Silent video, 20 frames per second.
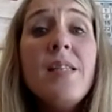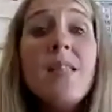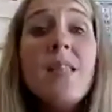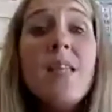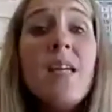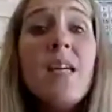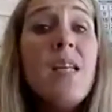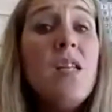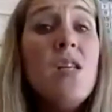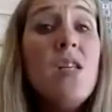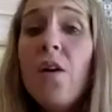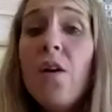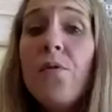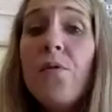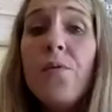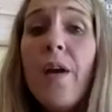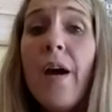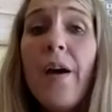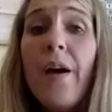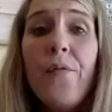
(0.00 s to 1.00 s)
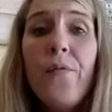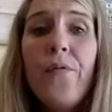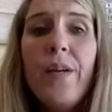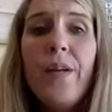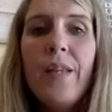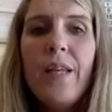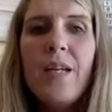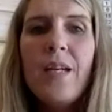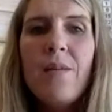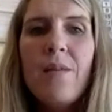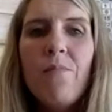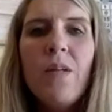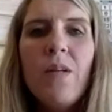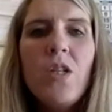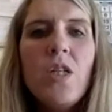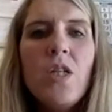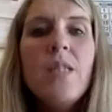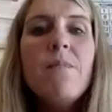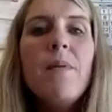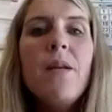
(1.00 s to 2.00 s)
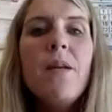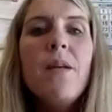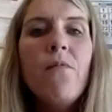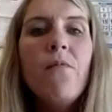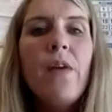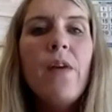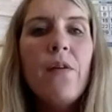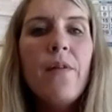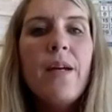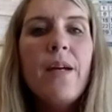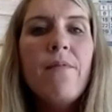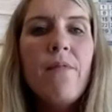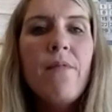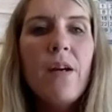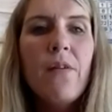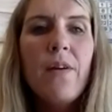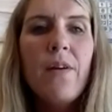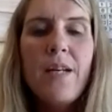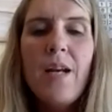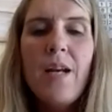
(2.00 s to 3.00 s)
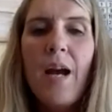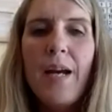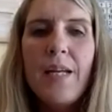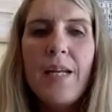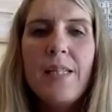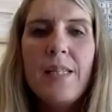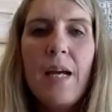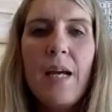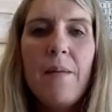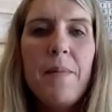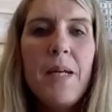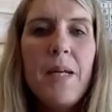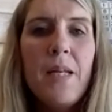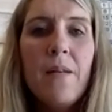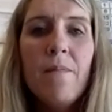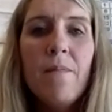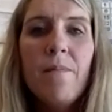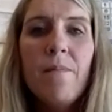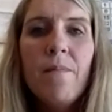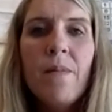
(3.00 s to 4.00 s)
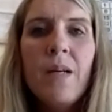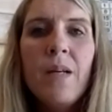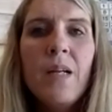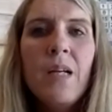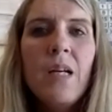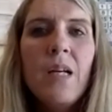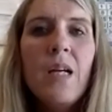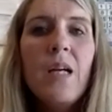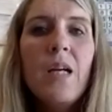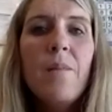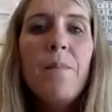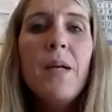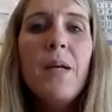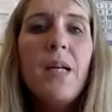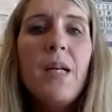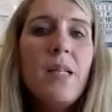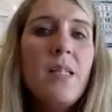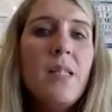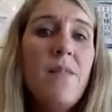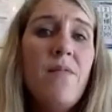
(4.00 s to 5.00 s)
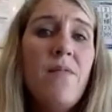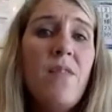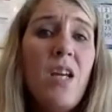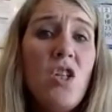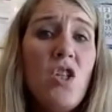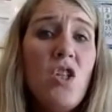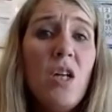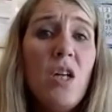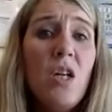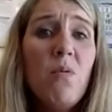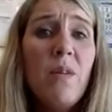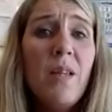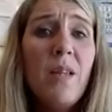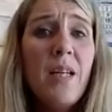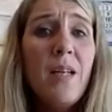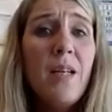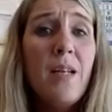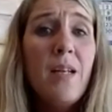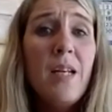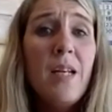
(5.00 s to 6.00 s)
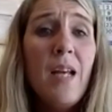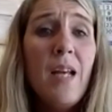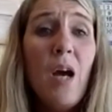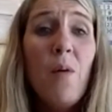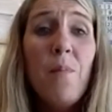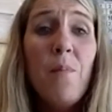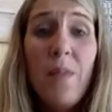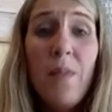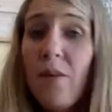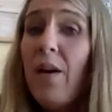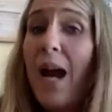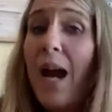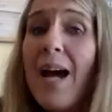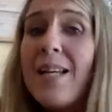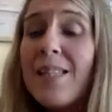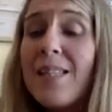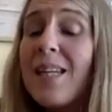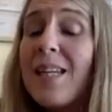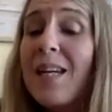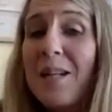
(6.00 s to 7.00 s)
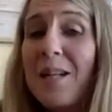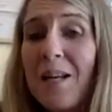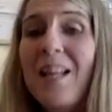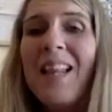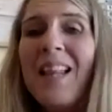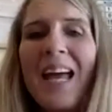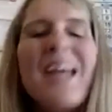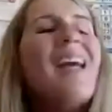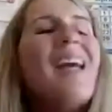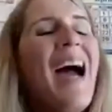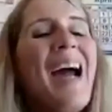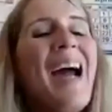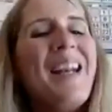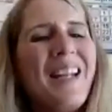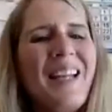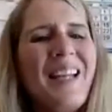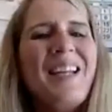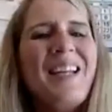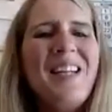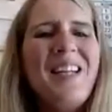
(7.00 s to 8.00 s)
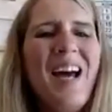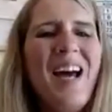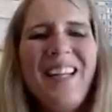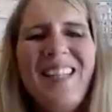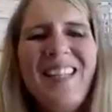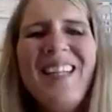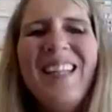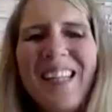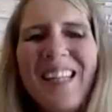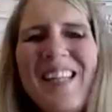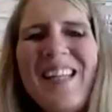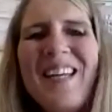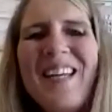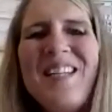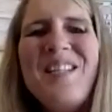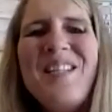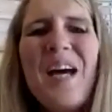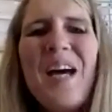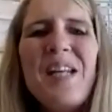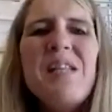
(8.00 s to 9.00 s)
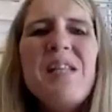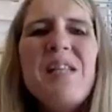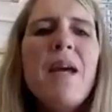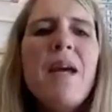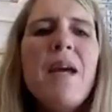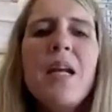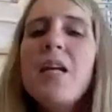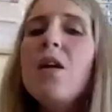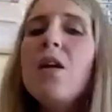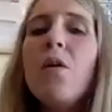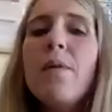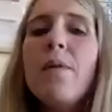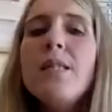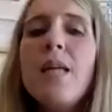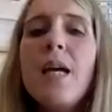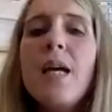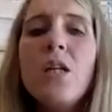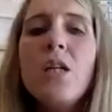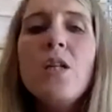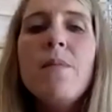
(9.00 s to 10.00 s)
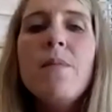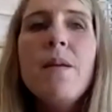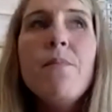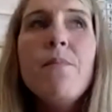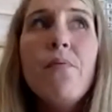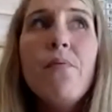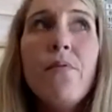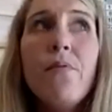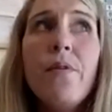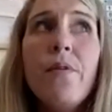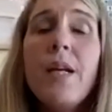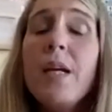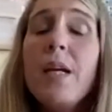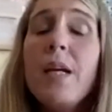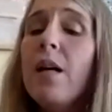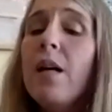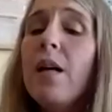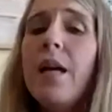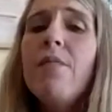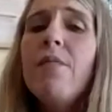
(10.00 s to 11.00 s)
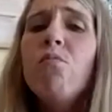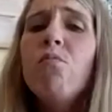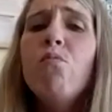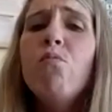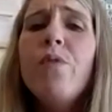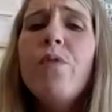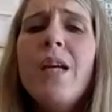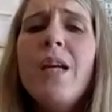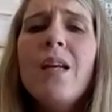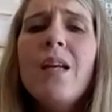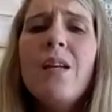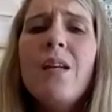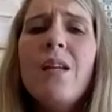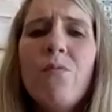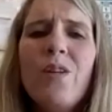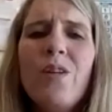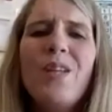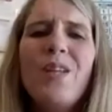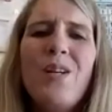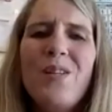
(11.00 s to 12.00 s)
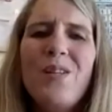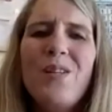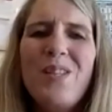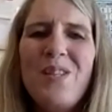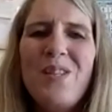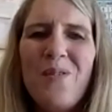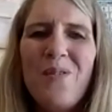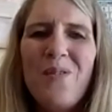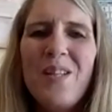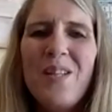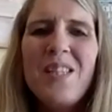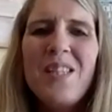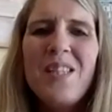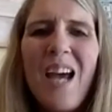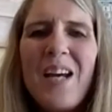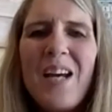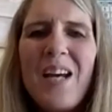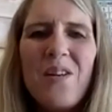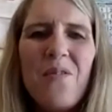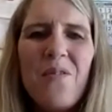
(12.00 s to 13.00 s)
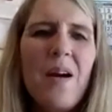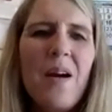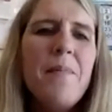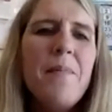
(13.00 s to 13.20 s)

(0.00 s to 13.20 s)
no, not really, which has been very, very nice. I mean, because if they genuinely need help, they're asking, like, kindly, not demanding. No, it's actually been pretty. I have really, really good students. I do. I mean,